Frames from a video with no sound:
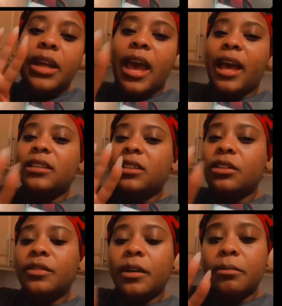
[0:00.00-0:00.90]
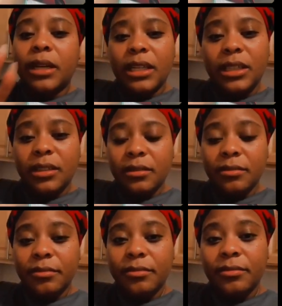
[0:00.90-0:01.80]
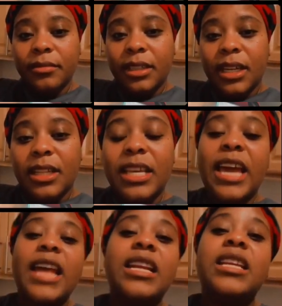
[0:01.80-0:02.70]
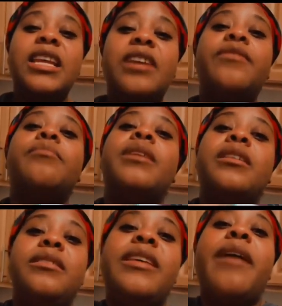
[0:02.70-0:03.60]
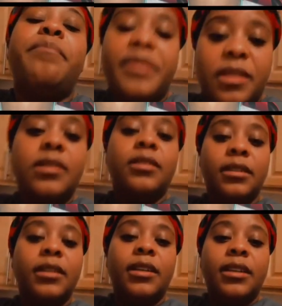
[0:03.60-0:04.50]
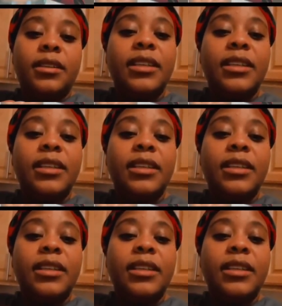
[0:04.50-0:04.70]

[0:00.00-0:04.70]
asks you for money, they had to dig from their depths to